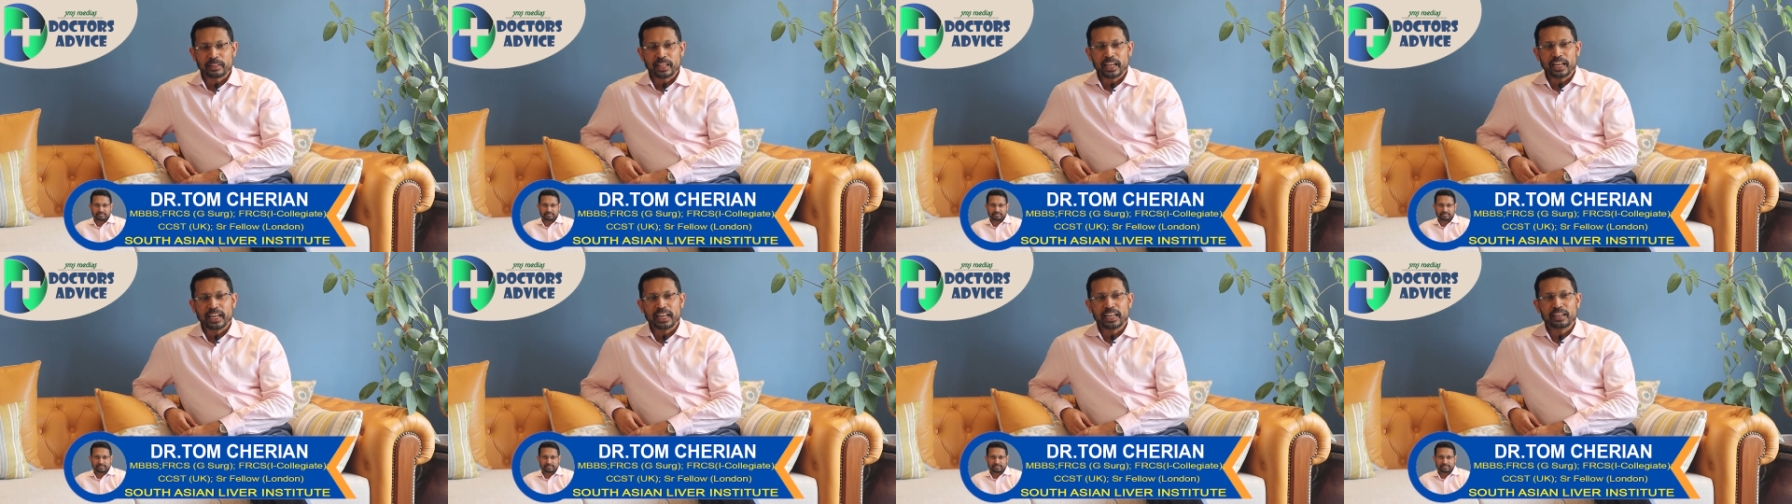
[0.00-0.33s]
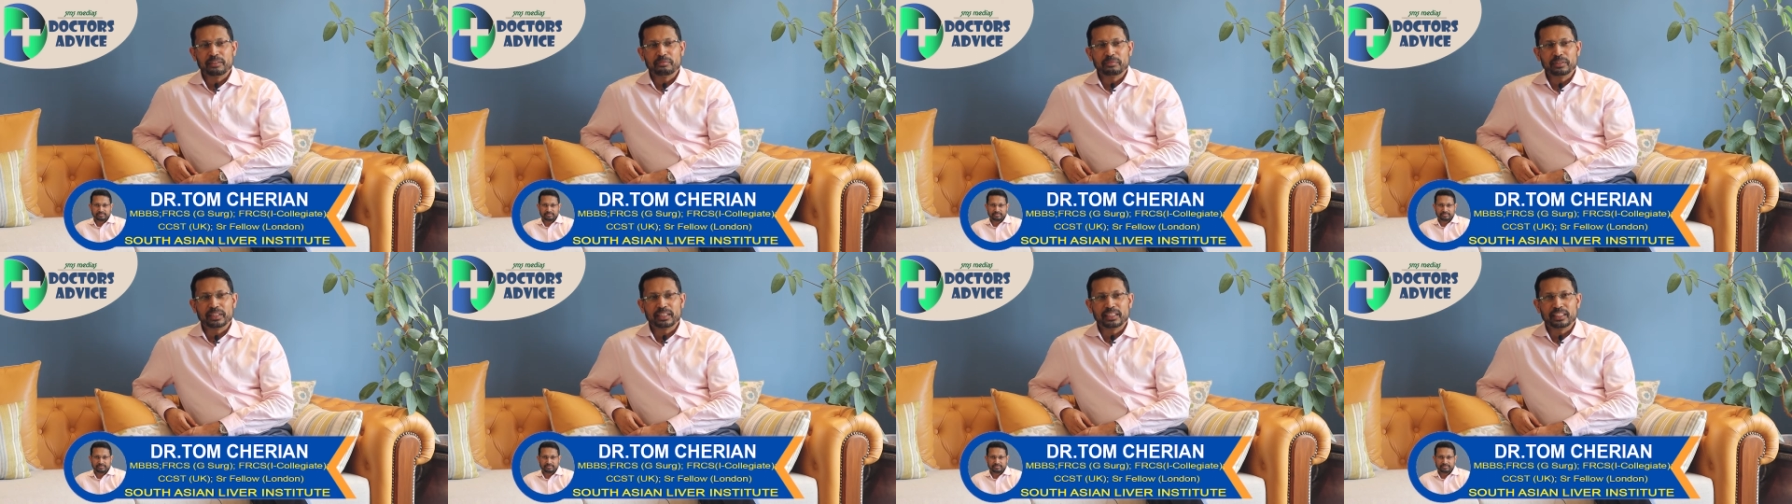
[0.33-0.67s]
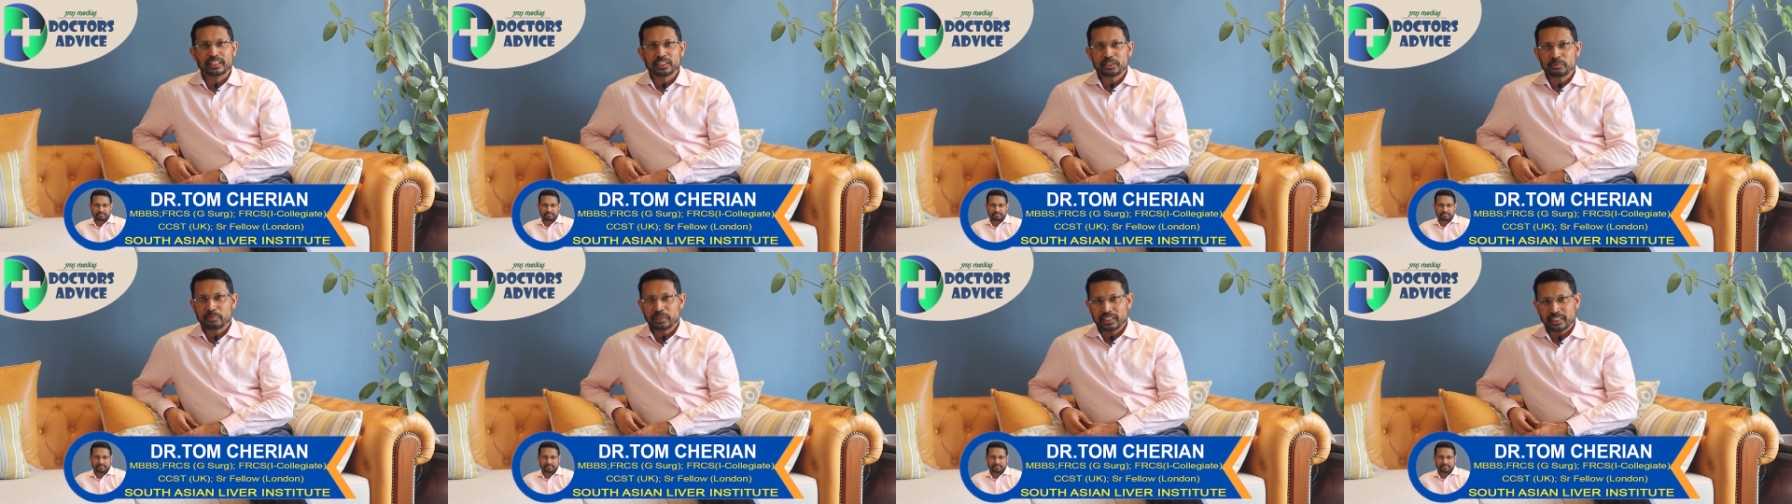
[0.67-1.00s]
I am a
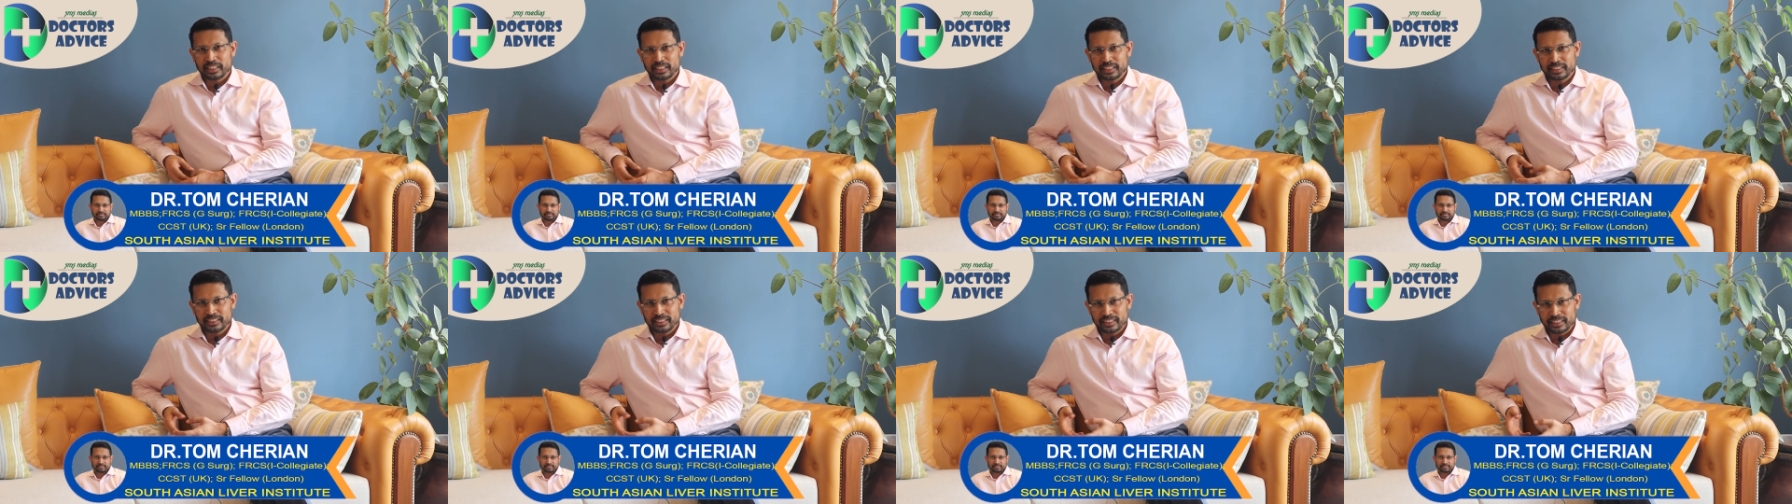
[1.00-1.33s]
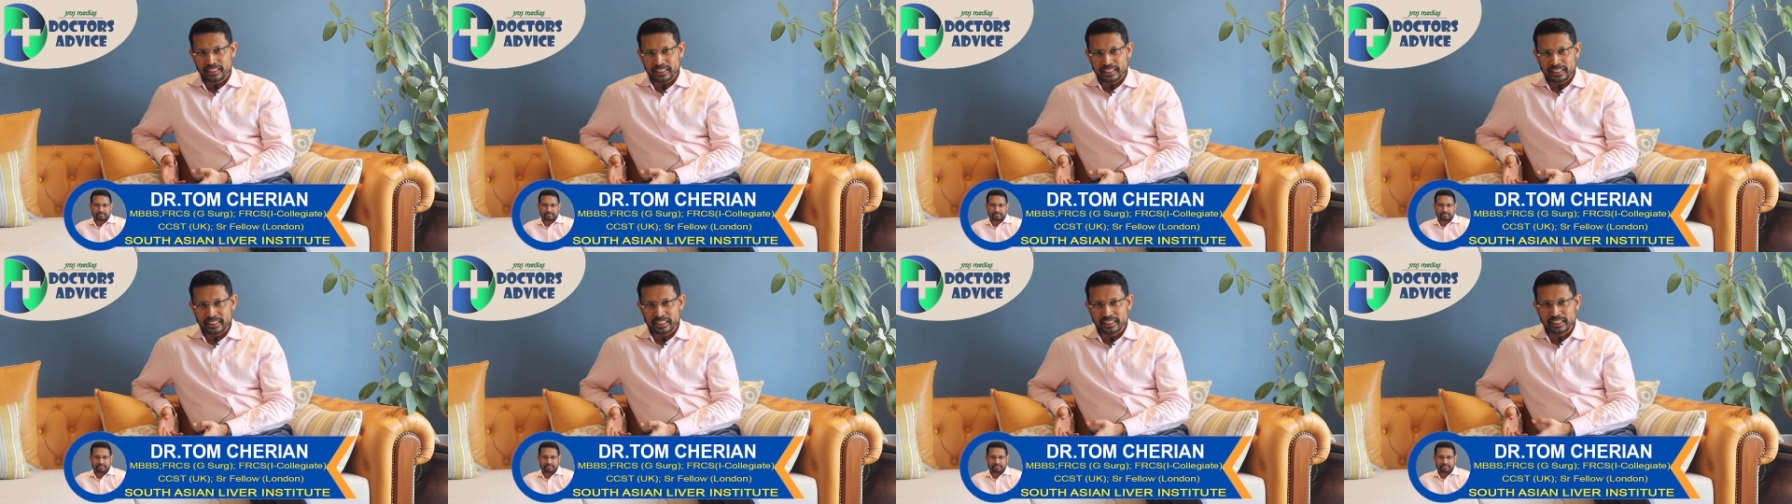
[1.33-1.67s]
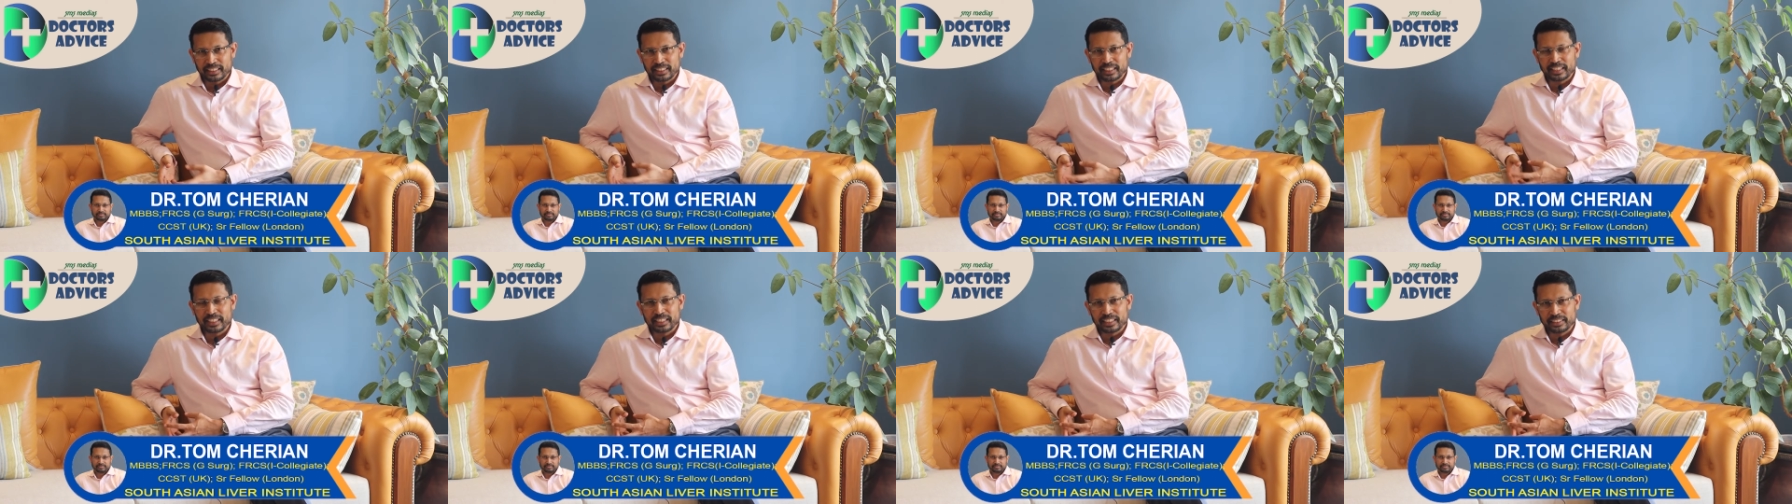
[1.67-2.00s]
specialist
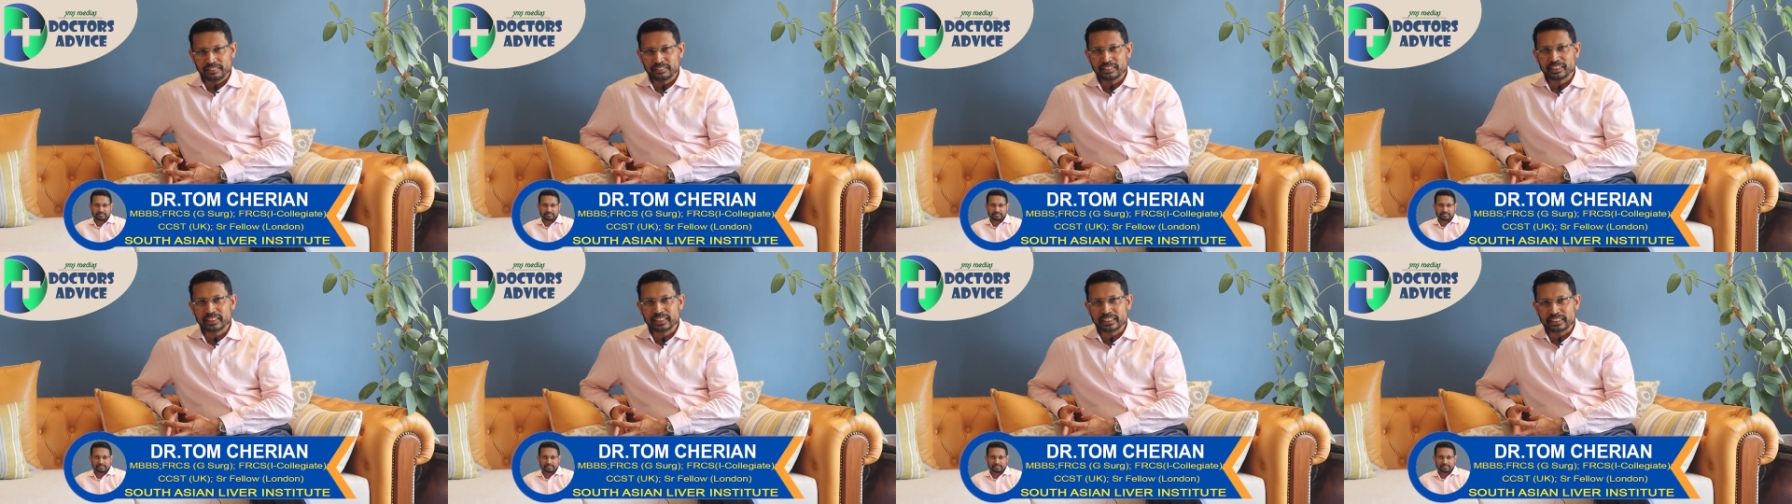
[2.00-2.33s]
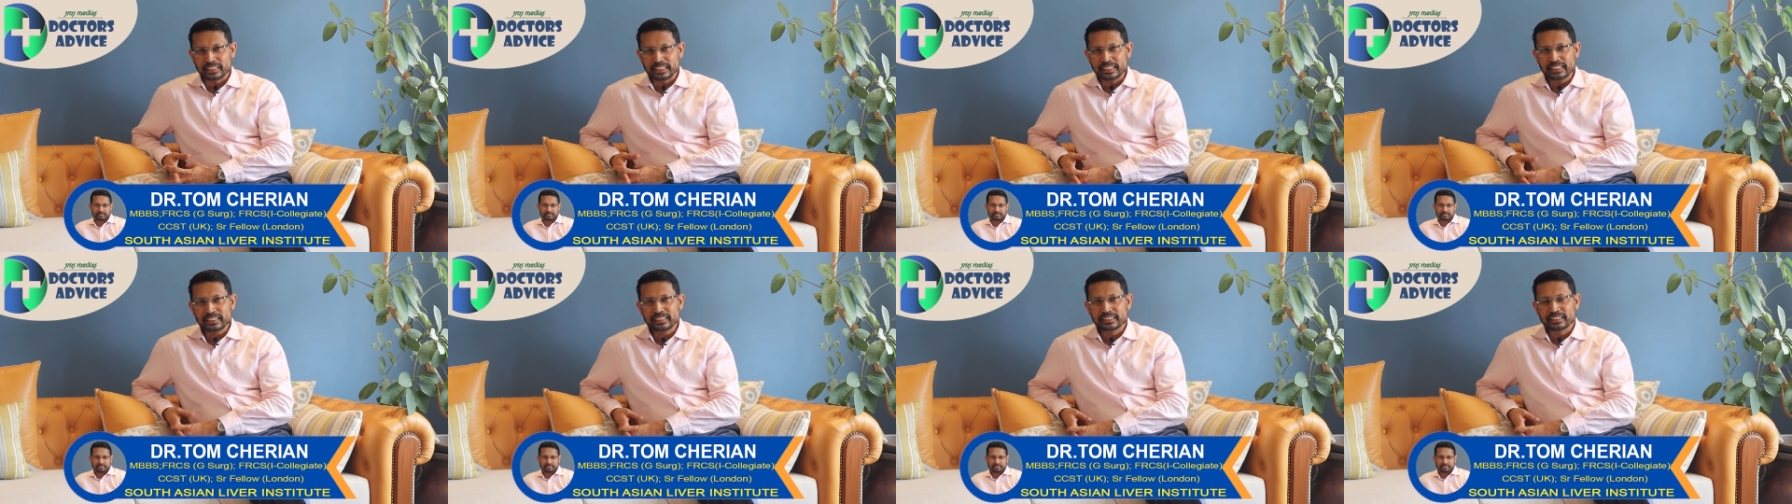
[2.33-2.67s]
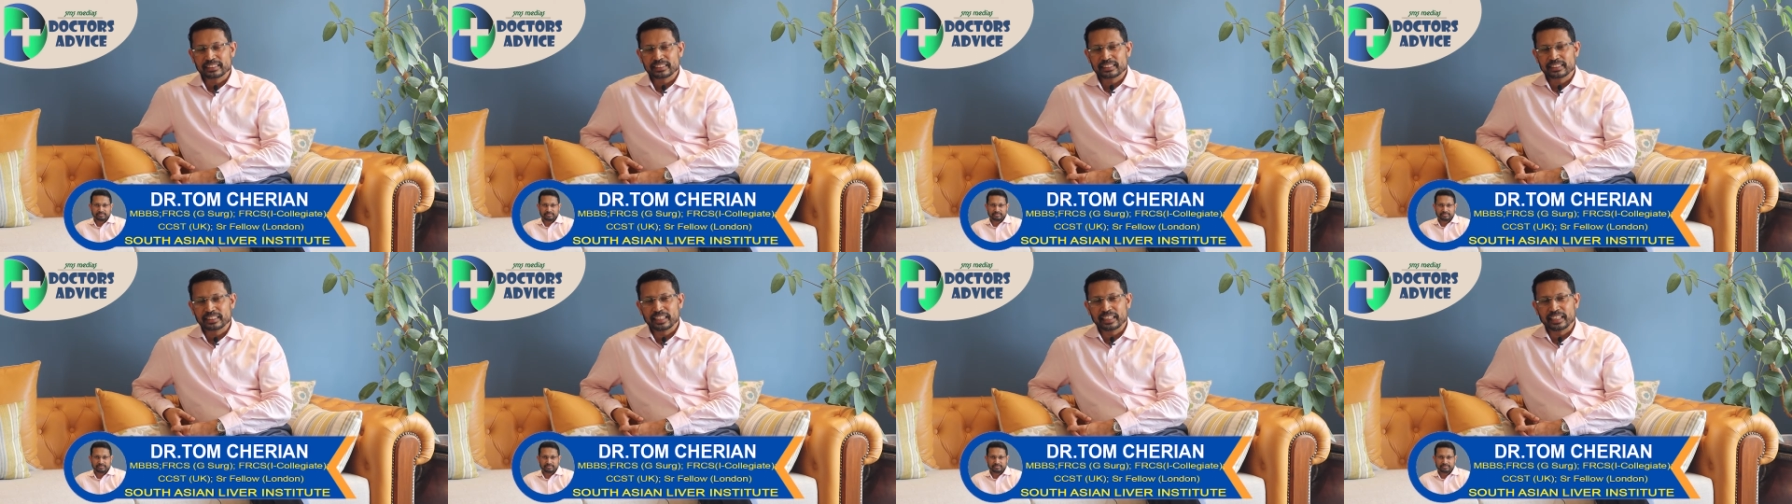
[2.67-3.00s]
in liver
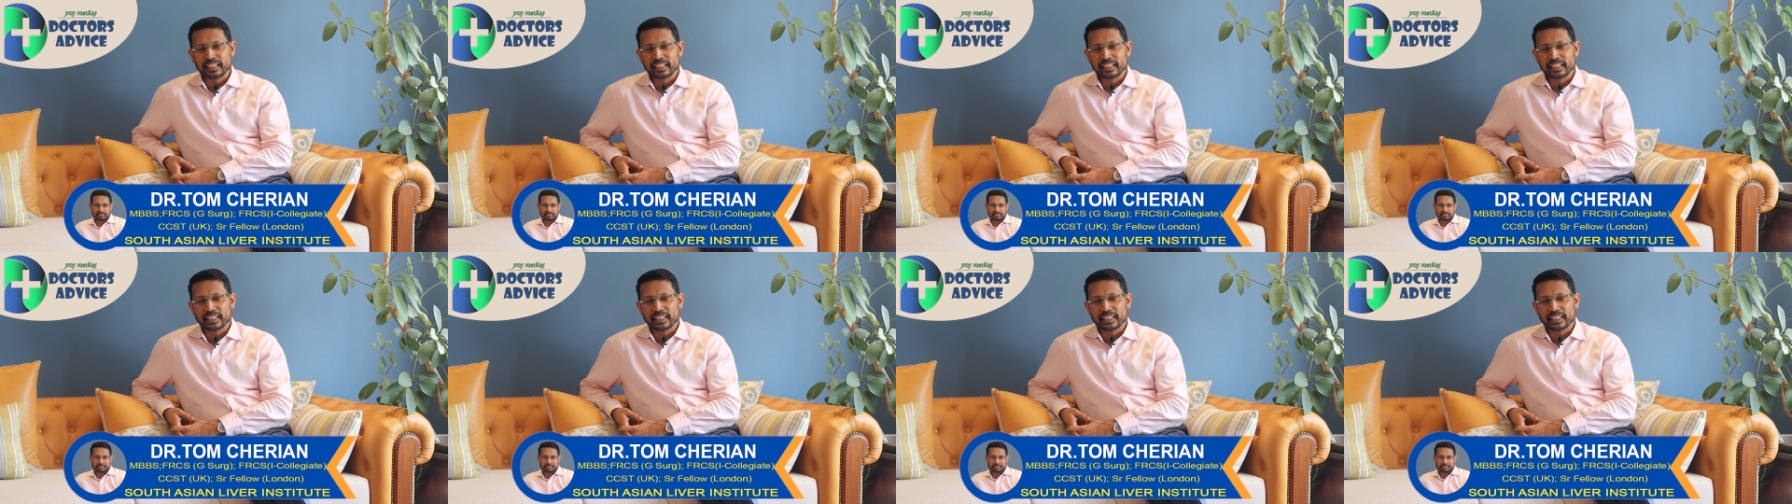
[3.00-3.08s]
disease.